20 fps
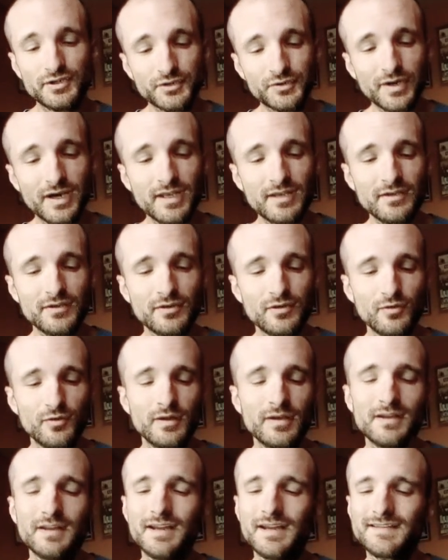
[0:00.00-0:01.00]

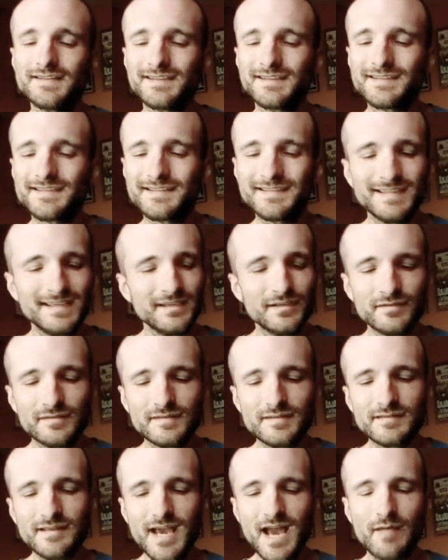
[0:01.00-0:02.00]
ATREYU, it's a single
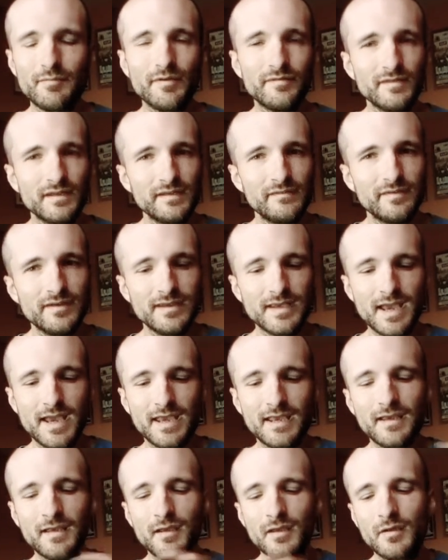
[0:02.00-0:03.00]
slab of
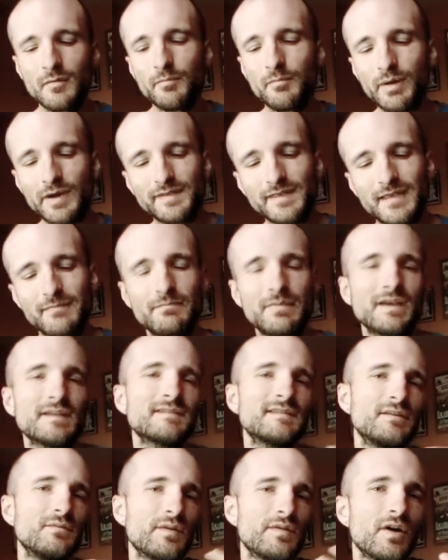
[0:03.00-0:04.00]
EVA, but they
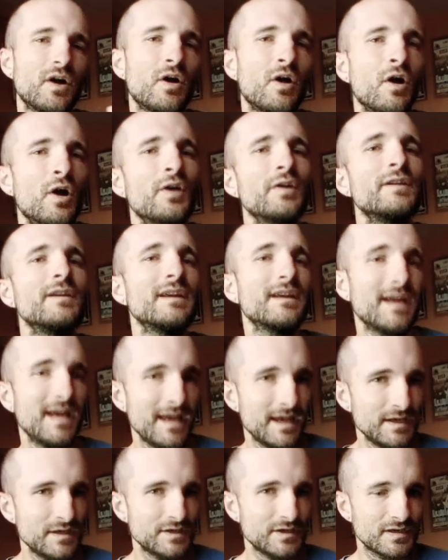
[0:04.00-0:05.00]
mix it with a hardening
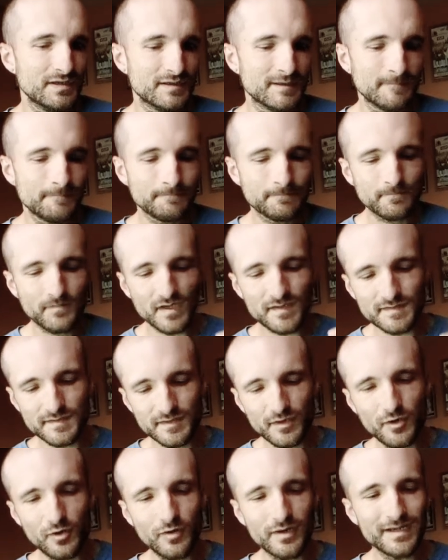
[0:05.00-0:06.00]
agent.
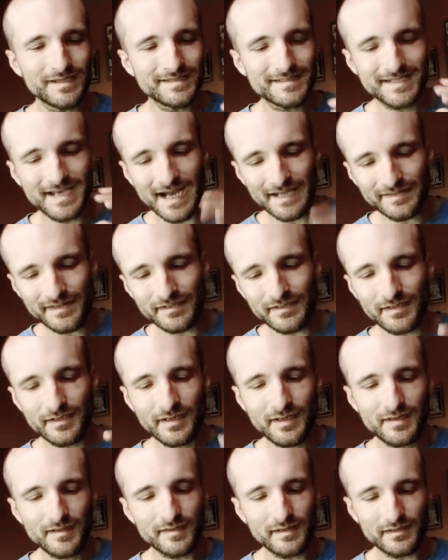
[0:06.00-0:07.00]
So it's got
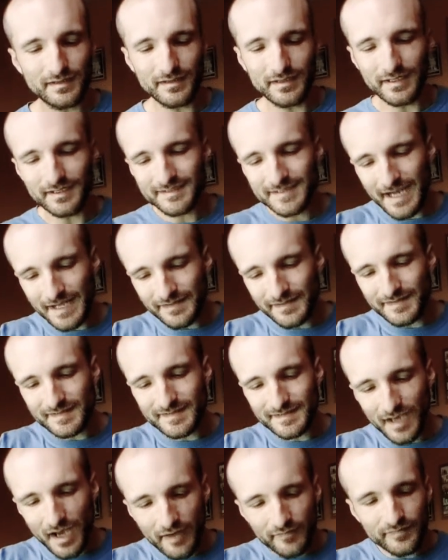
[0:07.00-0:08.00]
the
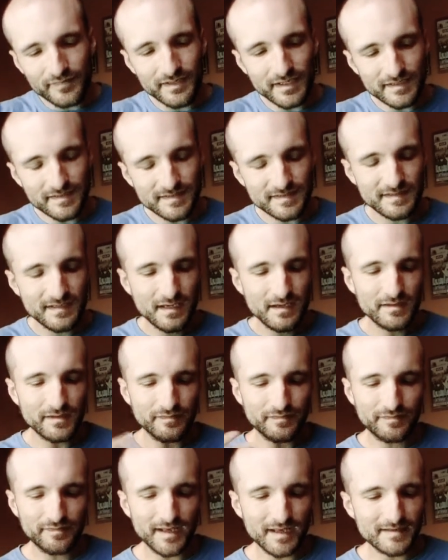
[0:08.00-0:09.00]
softness,
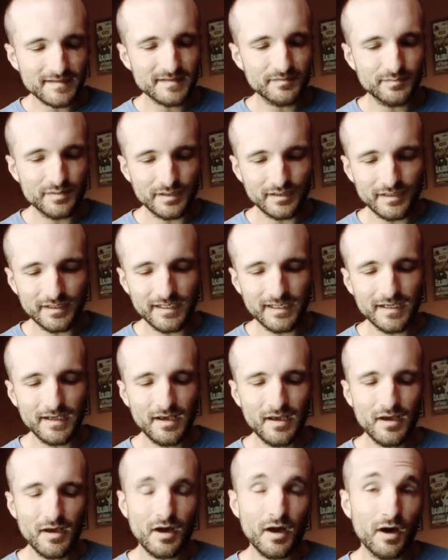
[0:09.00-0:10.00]
the
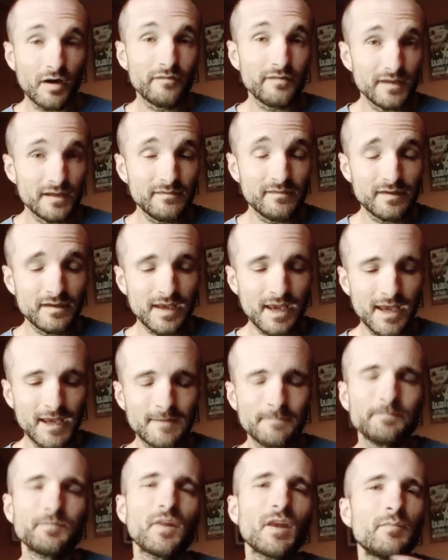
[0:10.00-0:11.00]
flexibility of
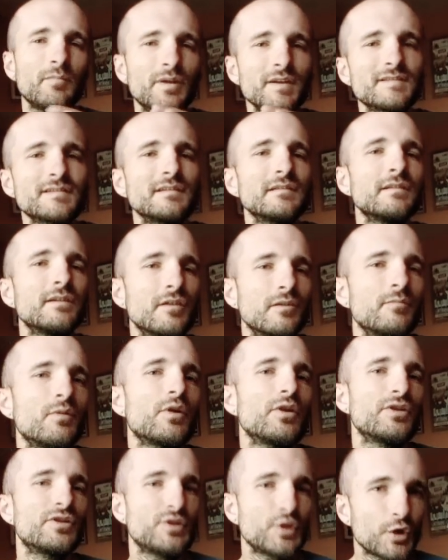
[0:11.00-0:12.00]
EVA, but it's a little
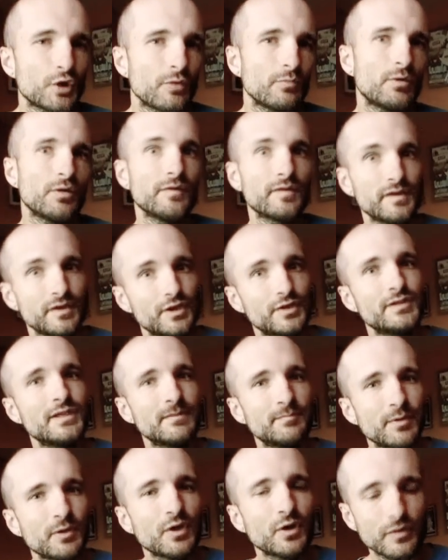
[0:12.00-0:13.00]
more durable than your
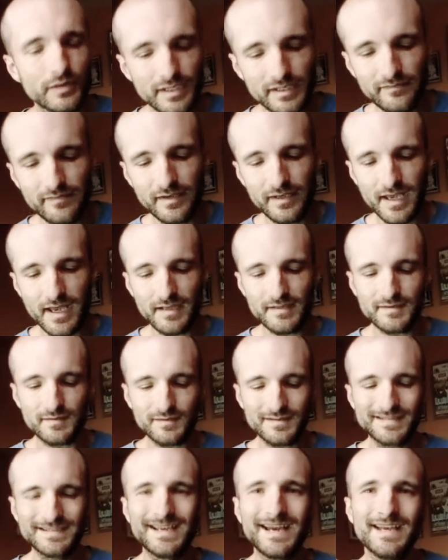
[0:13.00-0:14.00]
typical EVA.
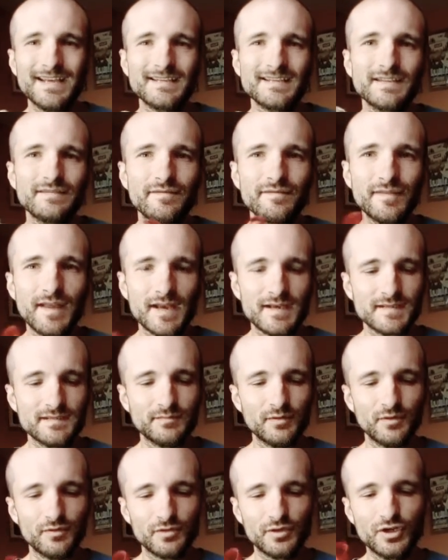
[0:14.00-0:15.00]
So it's nice and
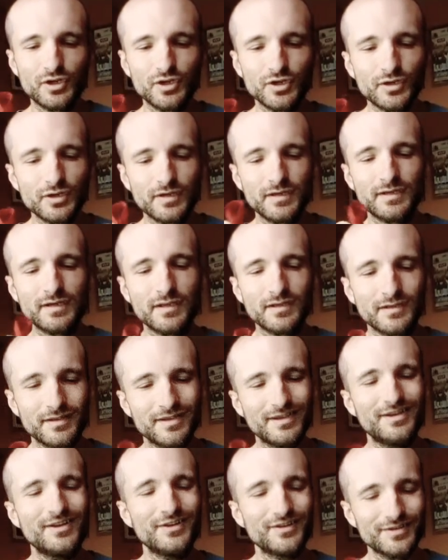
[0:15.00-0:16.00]
flexible. Good
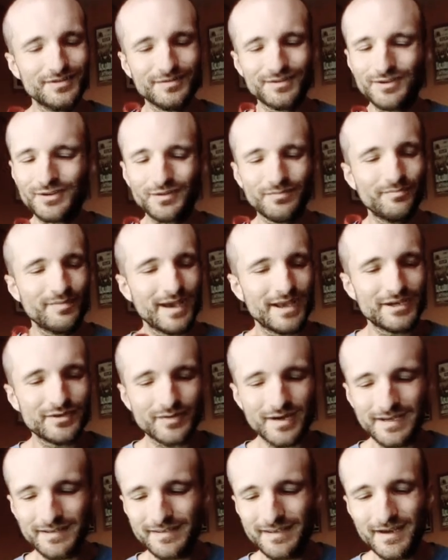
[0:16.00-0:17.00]

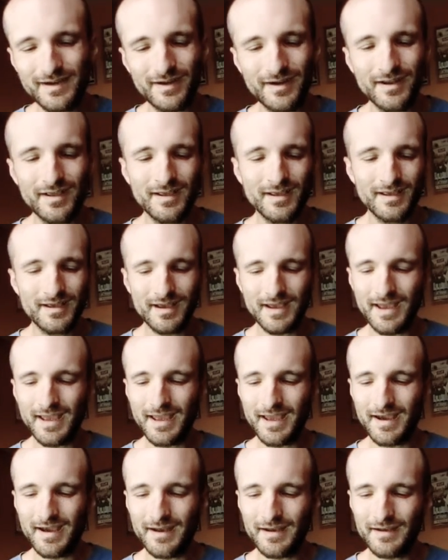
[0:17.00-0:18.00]
bend right there.
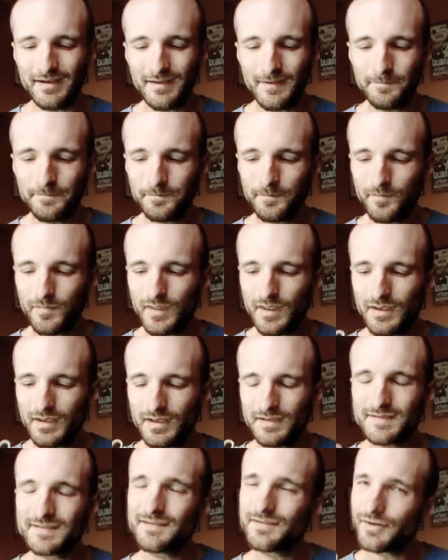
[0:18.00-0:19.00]
And
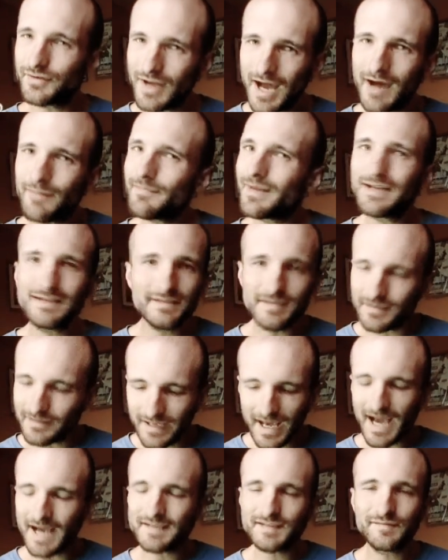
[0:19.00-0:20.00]
they're not meant to
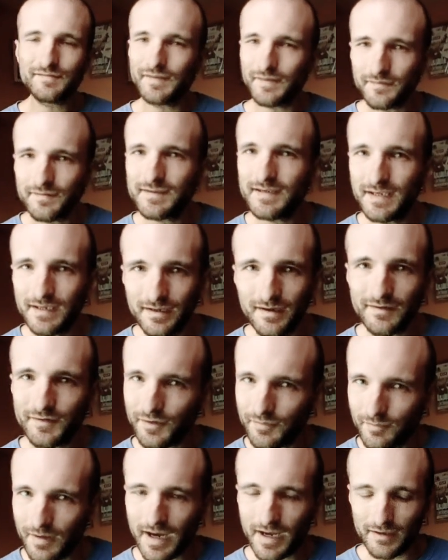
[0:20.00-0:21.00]
last
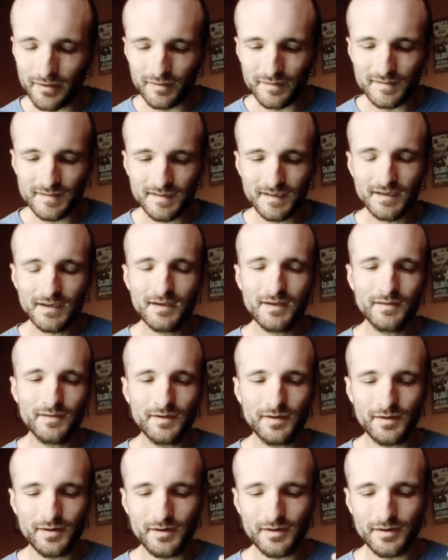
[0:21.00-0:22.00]
1500 miles.
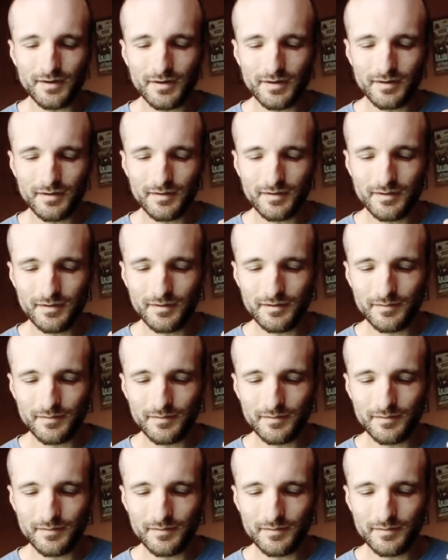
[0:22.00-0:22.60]
They're